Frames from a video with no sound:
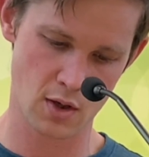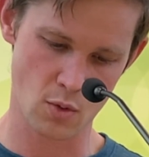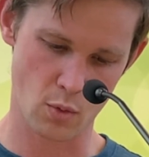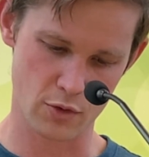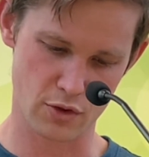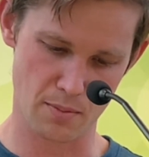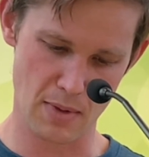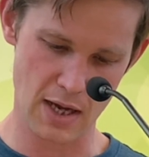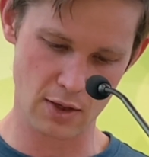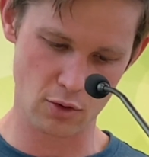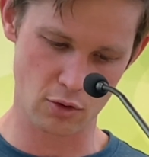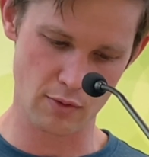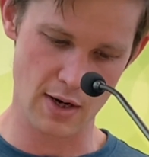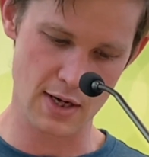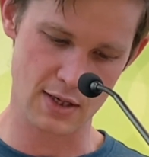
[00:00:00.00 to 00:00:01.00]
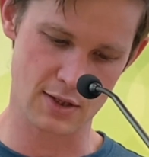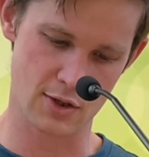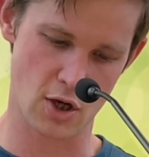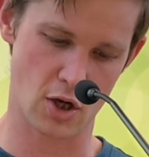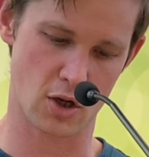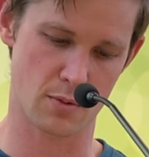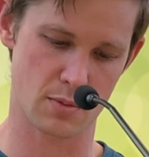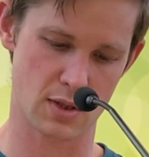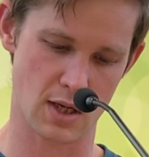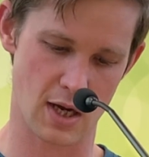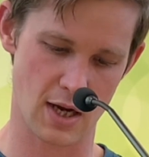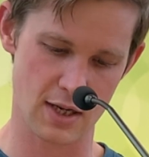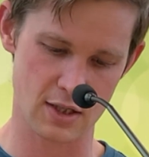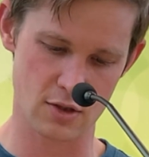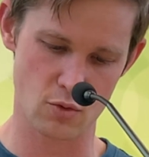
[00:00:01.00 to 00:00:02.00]
Was a man already
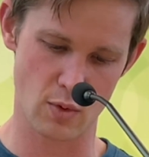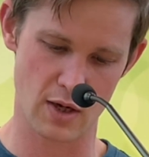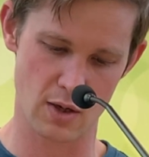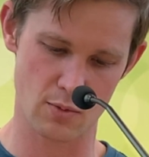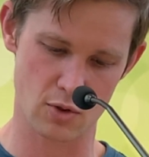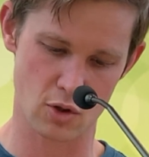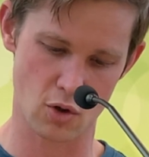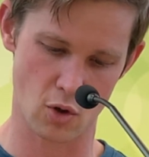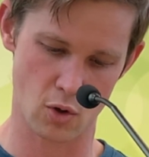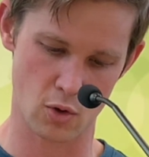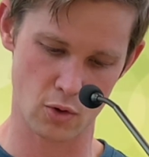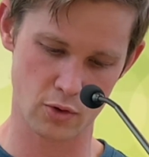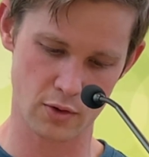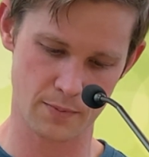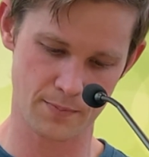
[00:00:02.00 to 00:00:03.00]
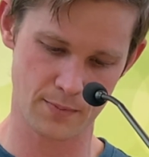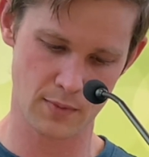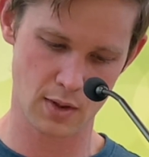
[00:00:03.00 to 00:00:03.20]
circumcised when he was called?